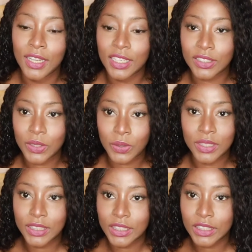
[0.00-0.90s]
So
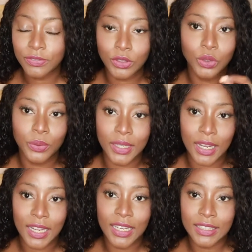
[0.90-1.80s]
this is for you
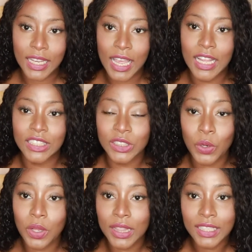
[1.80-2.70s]
guys, and
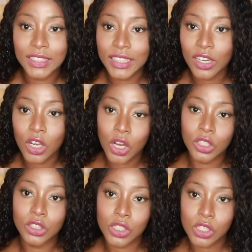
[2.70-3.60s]
so let's get
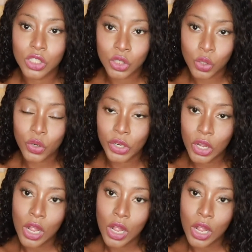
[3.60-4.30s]
on to the tutorial.